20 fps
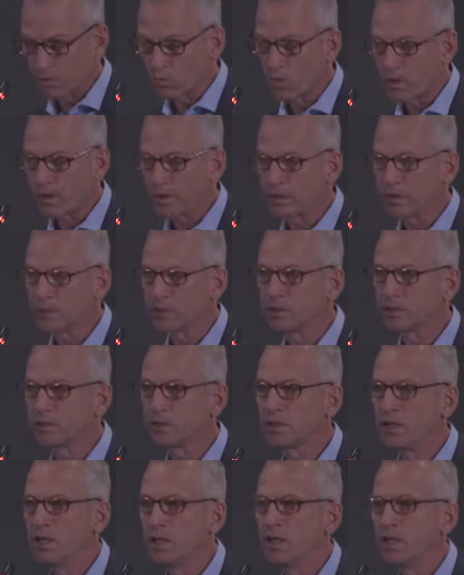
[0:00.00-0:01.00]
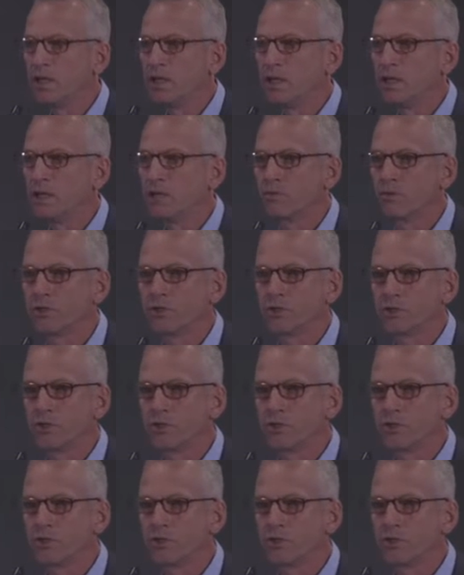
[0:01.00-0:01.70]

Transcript: a oneness with a